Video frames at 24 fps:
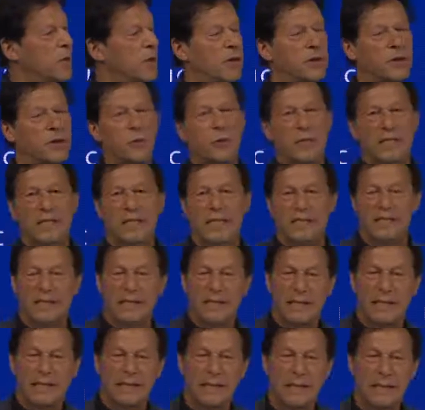on the western
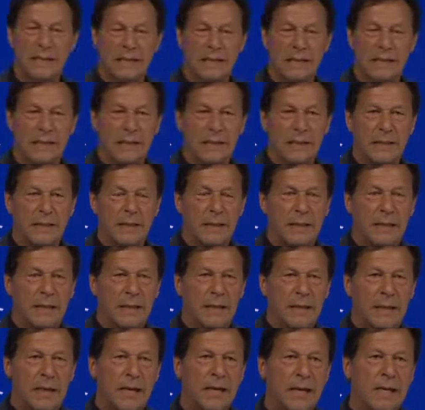side.
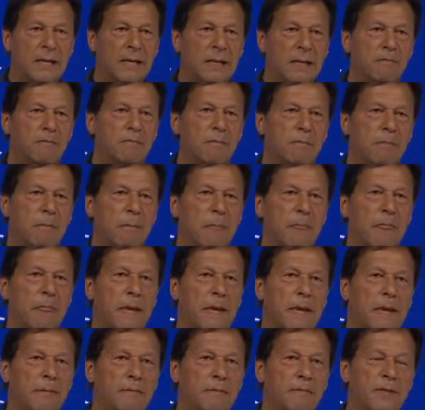I
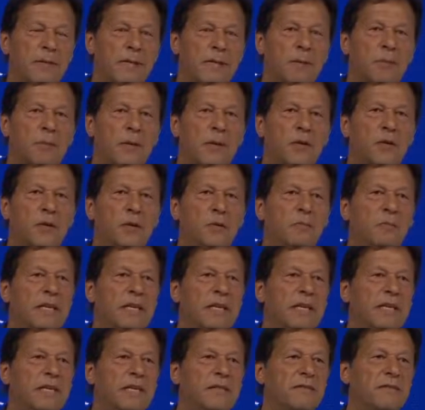am someone who
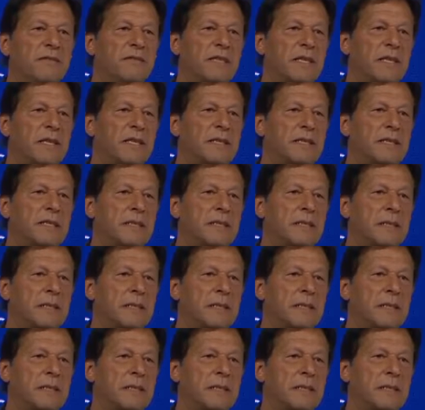believes that